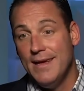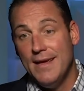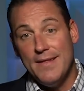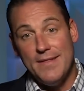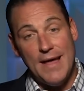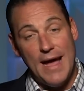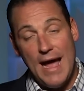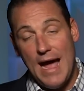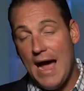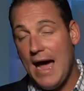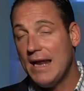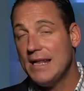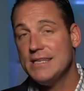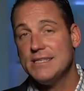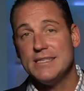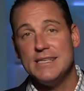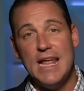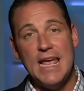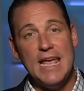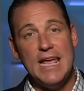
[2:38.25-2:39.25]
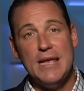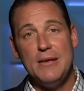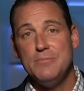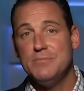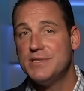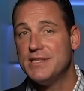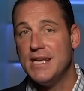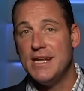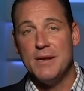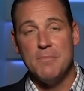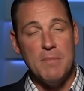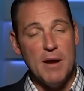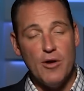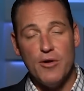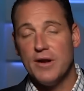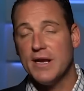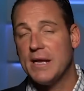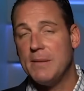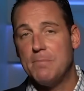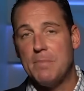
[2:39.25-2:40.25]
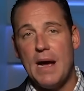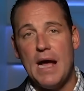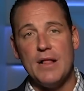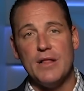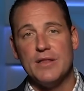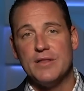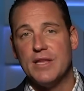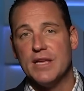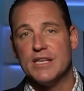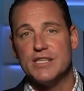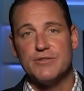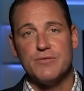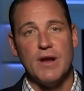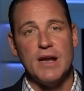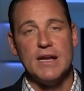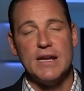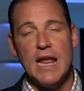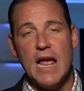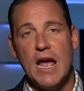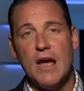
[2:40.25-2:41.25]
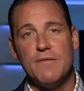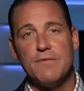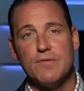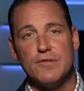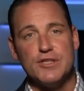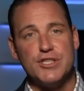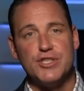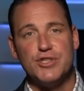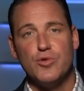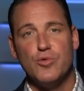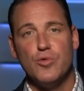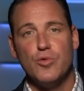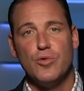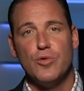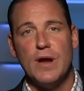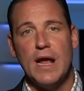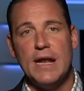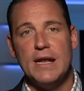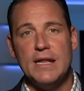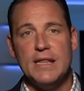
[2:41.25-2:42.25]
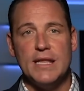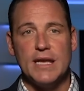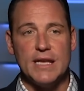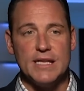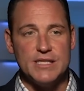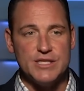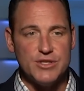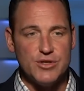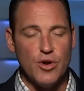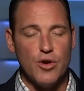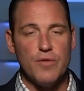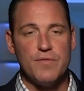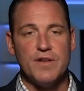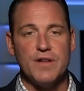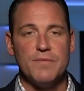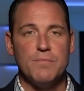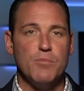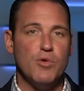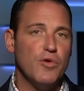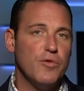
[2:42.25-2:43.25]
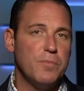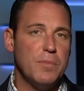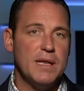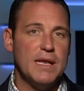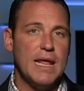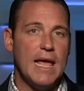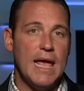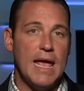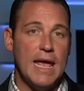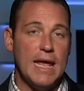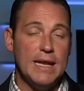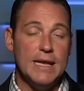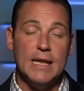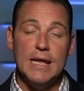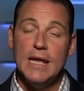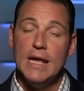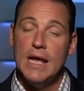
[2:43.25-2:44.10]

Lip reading: the hottest names in American politics right now, for sure, and in the conservative movement, and